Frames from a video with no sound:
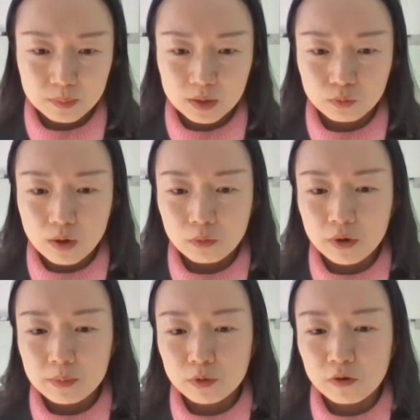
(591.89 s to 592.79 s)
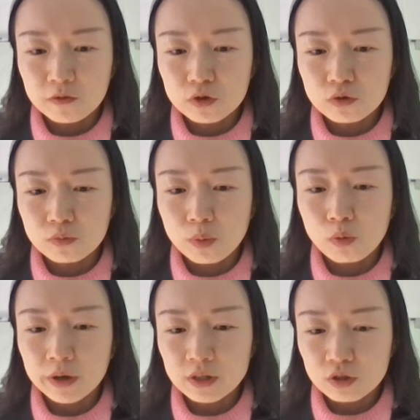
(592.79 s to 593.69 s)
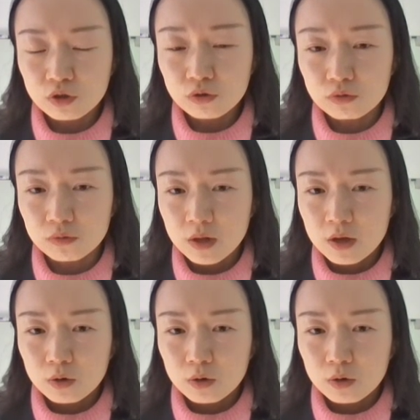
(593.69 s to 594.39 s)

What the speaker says: but when we move to point 2,